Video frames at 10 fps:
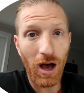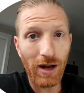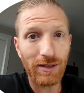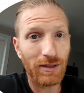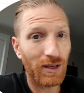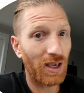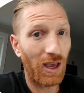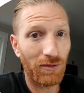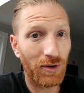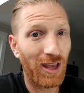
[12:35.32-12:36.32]

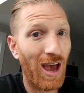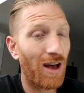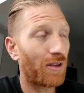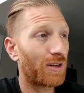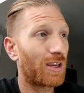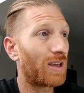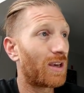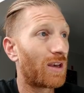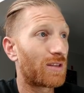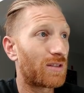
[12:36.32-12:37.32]
honestly, in reality,
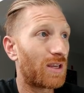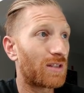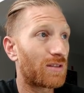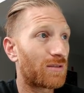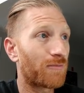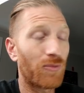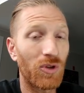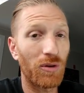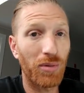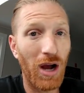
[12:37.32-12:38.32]
since
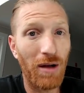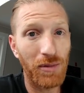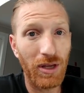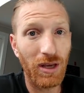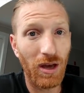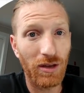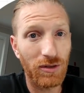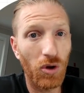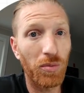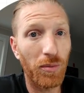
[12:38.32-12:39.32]
you're probably a
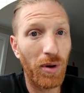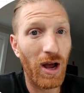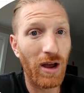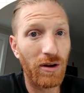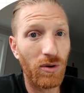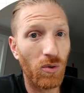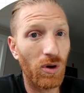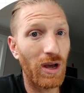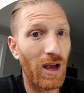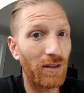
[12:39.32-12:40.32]
sole proprietor
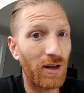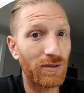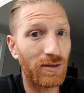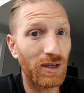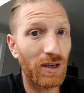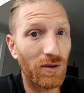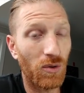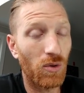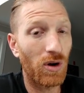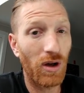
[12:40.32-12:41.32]
or a LLC
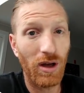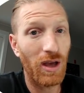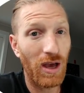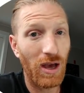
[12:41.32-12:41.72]
or a